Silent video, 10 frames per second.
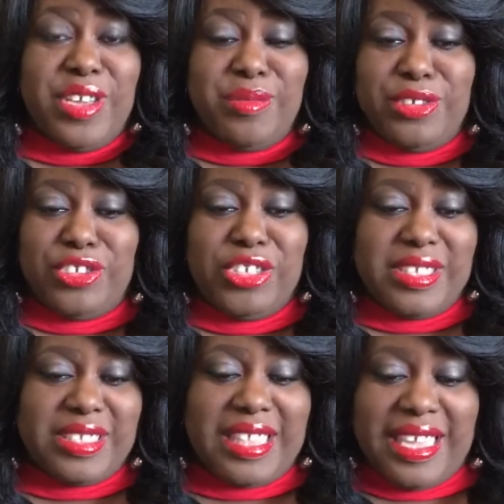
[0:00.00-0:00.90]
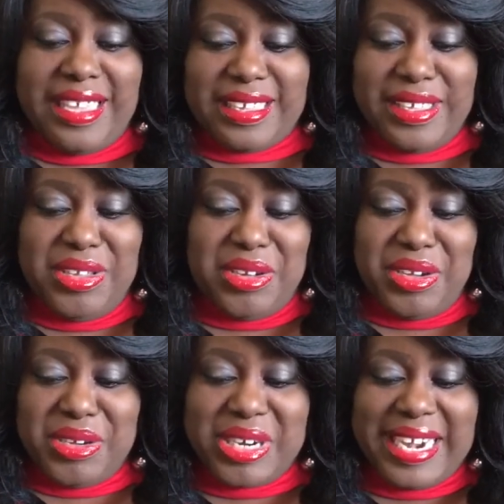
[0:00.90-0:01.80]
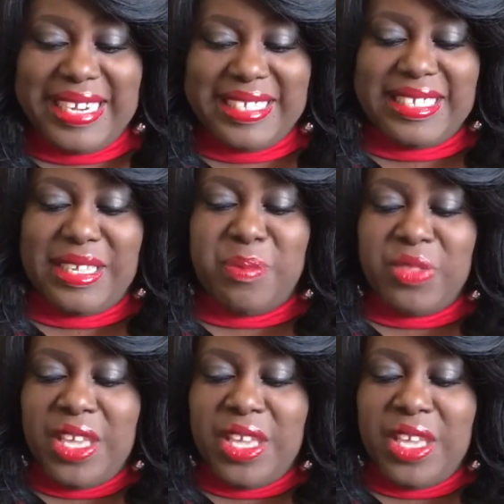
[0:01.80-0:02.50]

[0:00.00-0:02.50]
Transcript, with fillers: It was just like, you know, crazy.